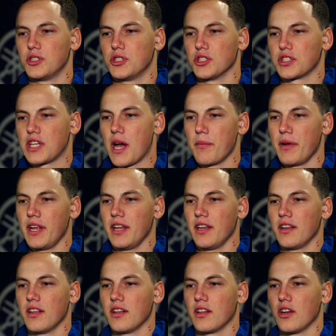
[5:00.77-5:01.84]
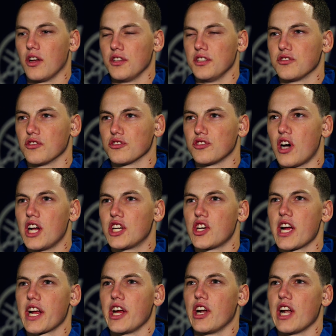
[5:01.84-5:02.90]
just come in on real tight
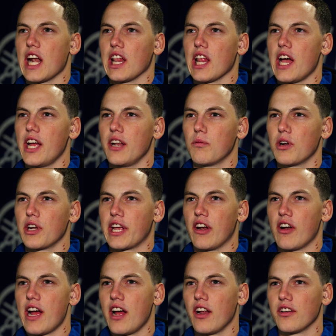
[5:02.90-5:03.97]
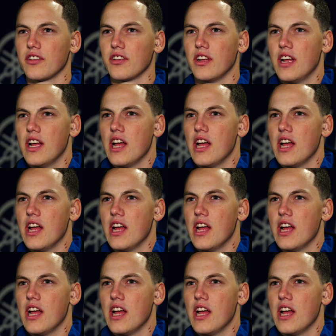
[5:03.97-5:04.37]
track here at Adelaide, wanted to get around